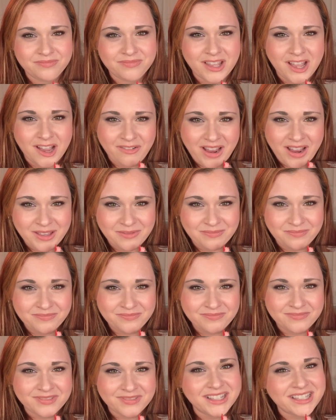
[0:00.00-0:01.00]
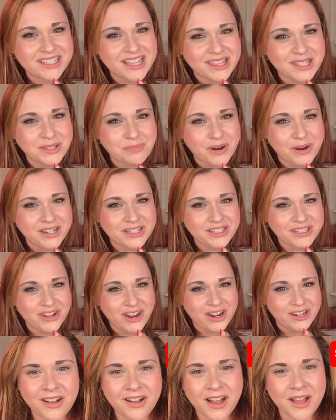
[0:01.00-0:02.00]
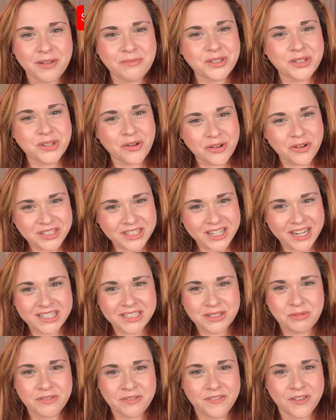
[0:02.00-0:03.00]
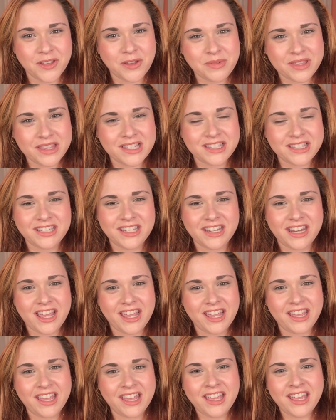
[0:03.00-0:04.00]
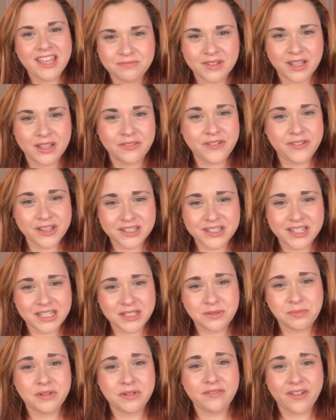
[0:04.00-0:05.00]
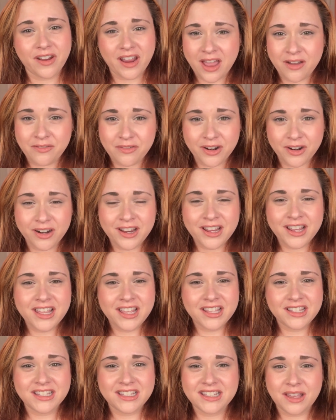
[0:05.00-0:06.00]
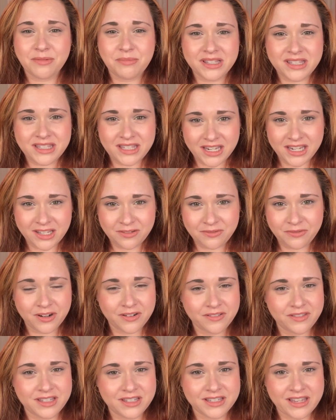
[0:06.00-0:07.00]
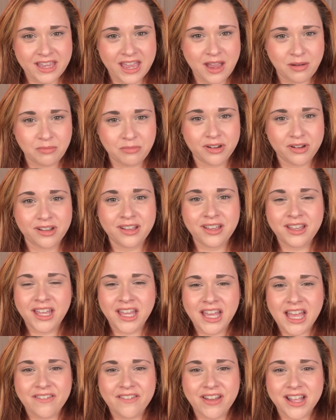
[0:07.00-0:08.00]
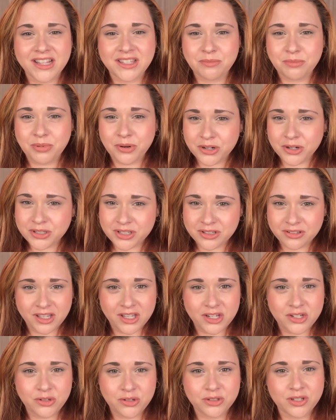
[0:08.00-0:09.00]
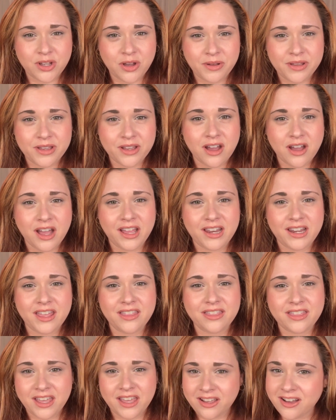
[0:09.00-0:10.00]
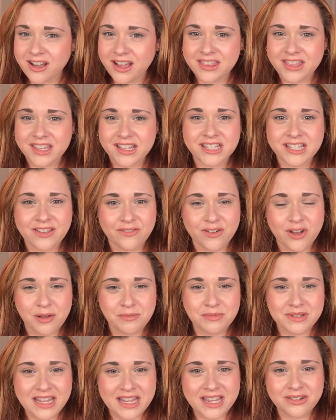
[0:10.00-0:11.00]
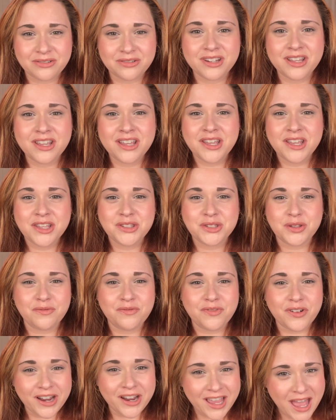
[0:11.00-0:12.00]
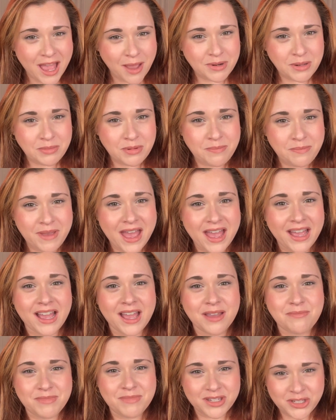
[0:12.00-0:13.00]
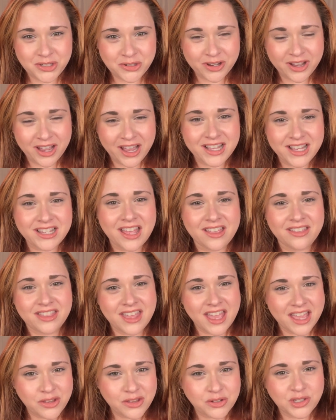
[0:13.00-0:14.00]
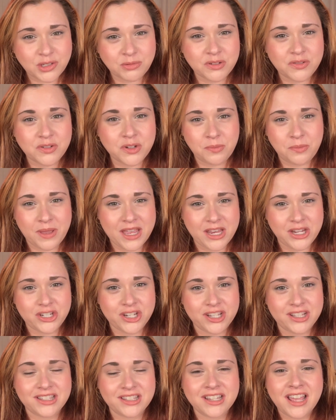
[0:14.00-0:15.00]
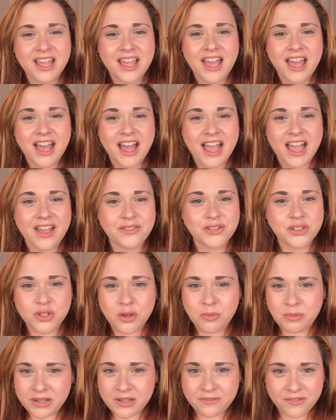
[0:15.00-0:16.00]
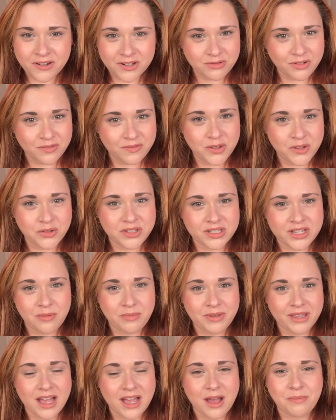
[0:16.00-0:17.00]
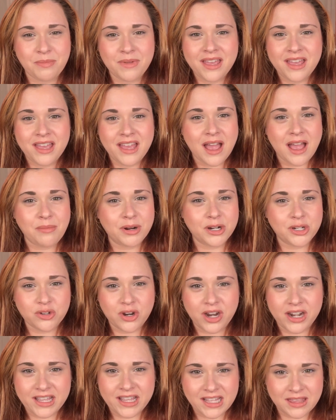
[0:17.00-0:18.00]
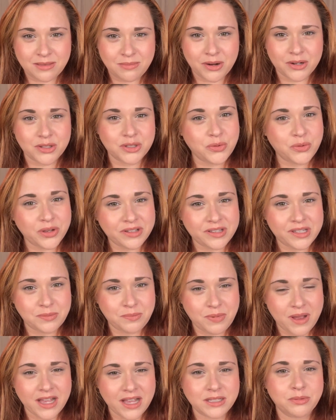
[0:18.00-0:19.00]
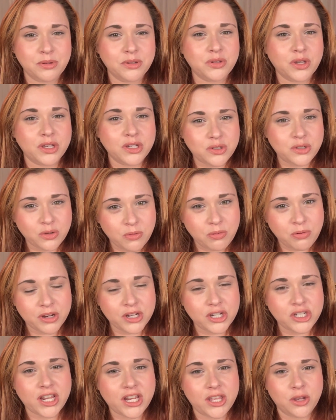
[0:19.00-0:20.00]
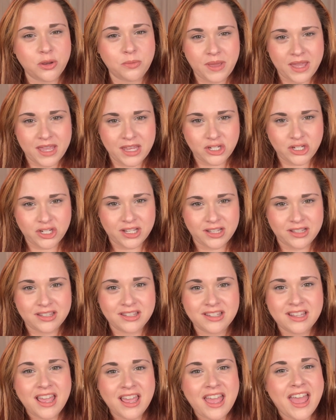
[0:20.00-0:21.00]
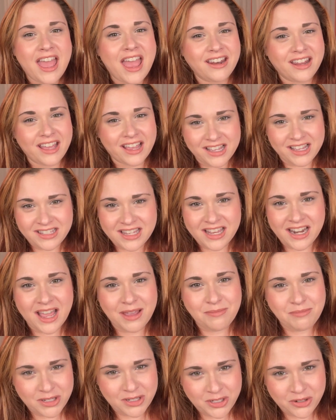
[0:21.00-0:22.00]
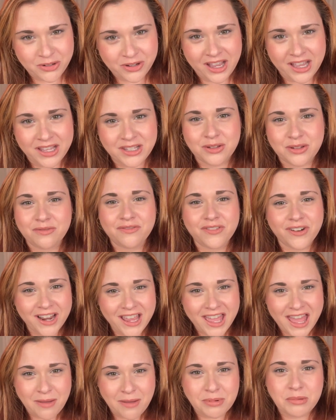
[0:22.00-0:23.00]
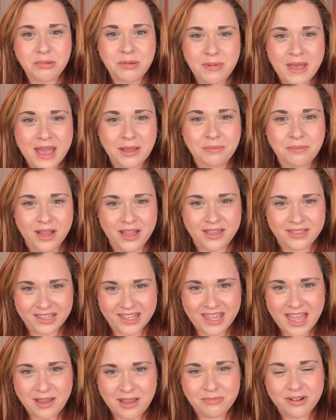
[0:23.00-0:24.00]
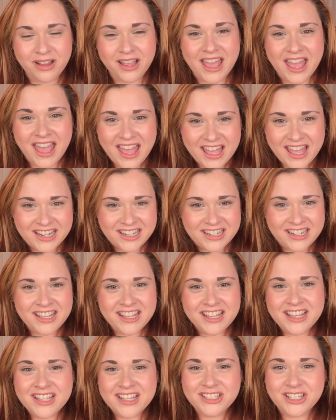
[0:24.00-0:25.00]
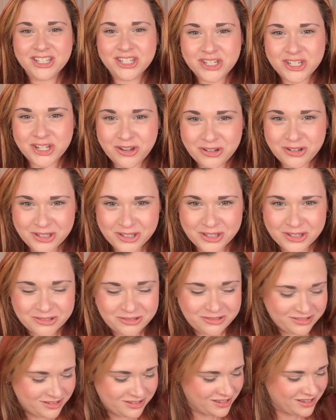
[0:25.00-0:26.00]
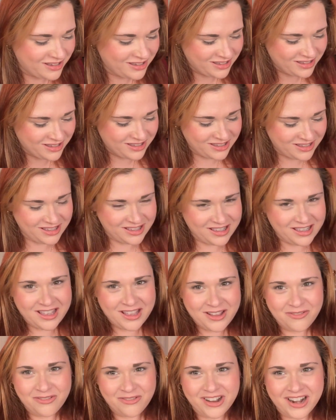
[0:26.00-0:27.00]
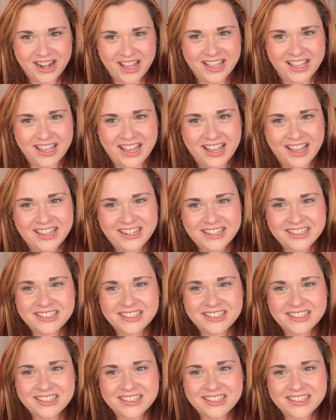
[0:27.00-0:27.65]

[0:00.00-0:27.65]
All right, let's get this party started. I'm so excited to be filming this today. It feels like it's been forever since I've been sitting in front of this camera. I've had some personal issues going on, and thank God things have calmed down. So I'm very happy to be back. I missed you guys, and thank you so much for your patience. I have so many fun reviews coming up. I'm going to try to get them out as quickly as possible, so I do appreciate your patience. And like I said, I missed you guys. So I'm very happy to be back behind the camera and to show you what I got.